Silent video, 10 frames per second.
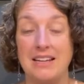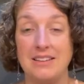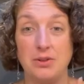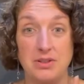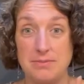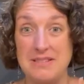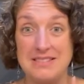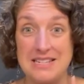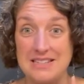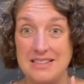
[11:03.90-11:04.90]
Christmas
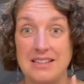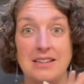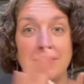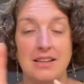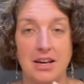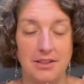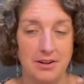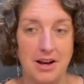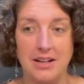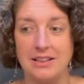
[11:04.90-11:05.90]
season and the
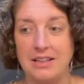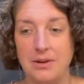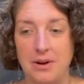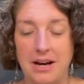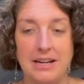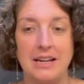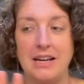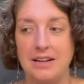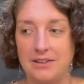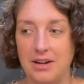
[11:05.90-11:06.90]
other Hanukkah
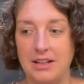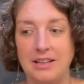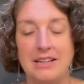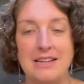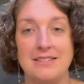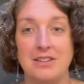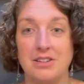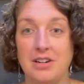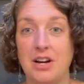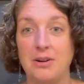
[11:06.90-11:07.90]
and other holidays that
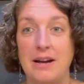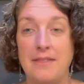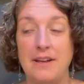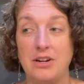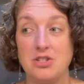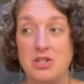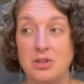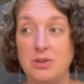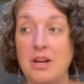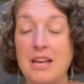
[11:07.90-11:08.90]
are around there
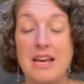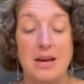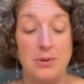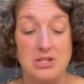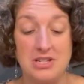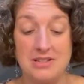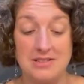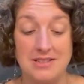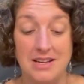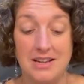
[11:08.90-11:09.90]
too, which
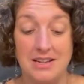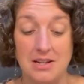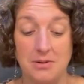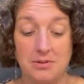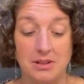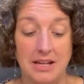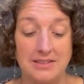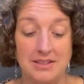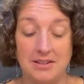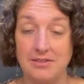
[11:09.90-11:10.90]
is,
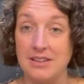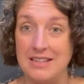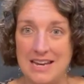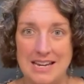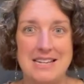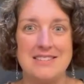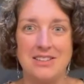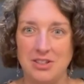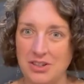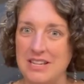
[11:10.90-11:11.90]
lots of candies
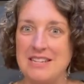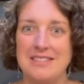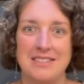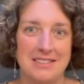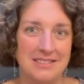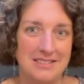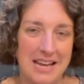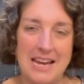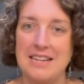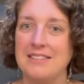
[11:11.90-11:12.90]
and cookies and
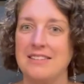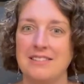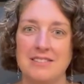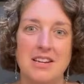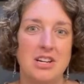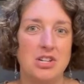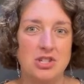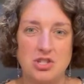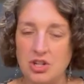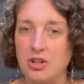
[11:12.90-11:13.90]
cakes and
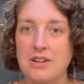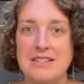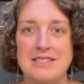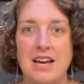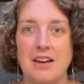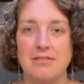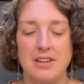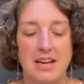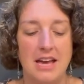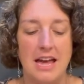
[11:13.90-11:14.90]
sugary stuff.
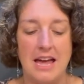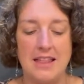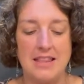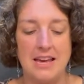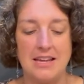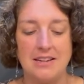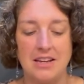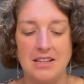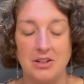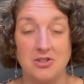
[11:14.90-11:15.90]
And
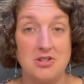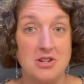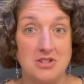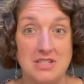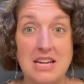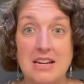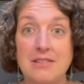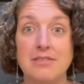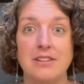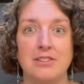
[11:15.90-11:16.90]
then there's New Year's
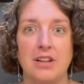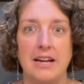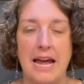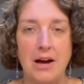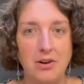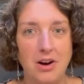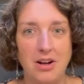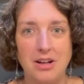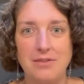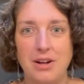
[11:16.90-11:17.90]
Eve. There's a lot of
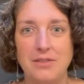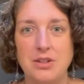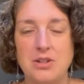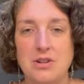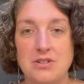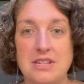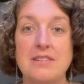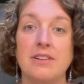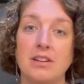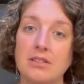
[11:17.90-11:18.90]
alcohol involved in New Year's
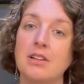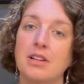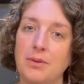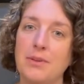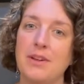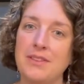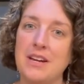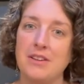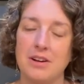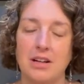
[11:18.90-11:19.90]
Eve, along with all the
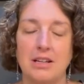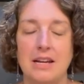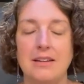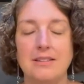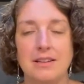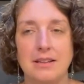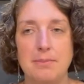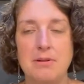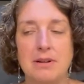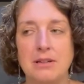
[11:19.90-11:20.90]
other holidays. Let's
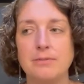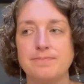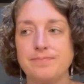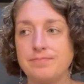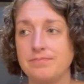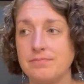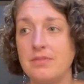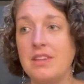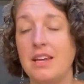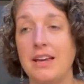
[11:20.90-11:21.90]
be real.
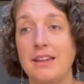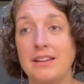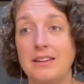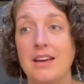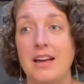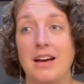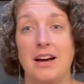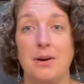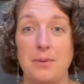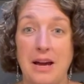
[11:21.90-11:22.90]
And
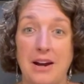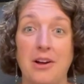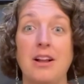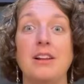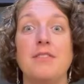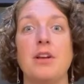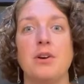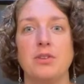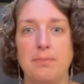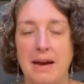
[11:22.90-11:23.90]
we got all of
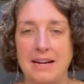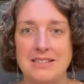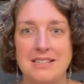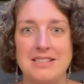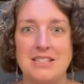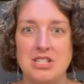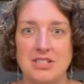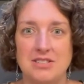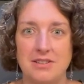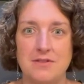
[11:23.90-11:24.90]
those packed into
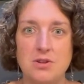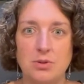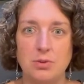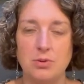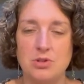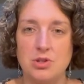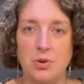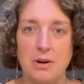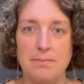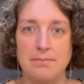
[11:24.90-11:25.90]
just a few
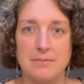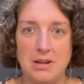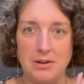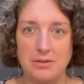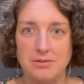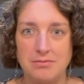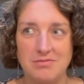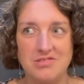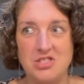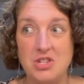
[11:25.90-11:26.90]
short,
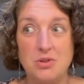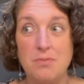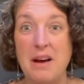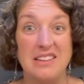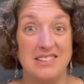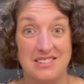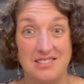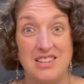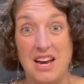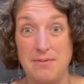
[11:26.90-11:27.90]
2 months
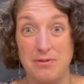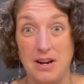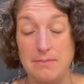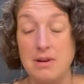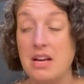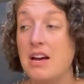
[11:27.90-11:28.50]
time frame.